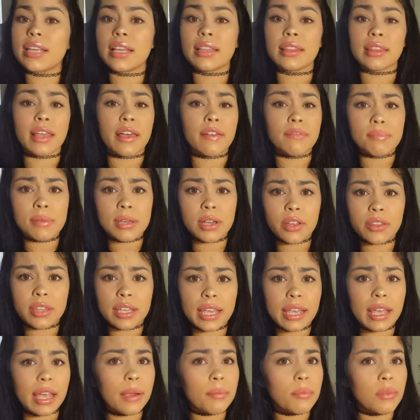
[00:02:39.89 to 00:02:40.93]
I love being on the
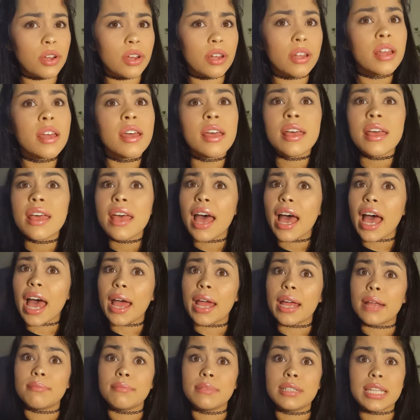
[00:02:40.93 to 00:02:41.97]
camera.
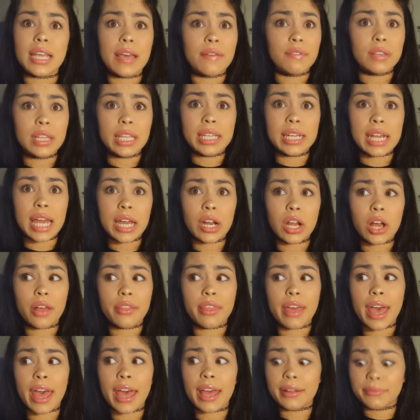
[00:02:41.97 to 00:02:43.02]
I am definitely not all
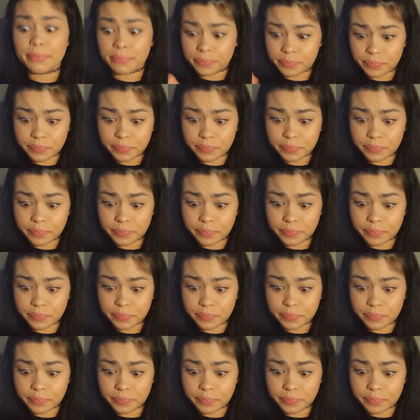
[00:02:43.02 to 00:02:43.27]
that.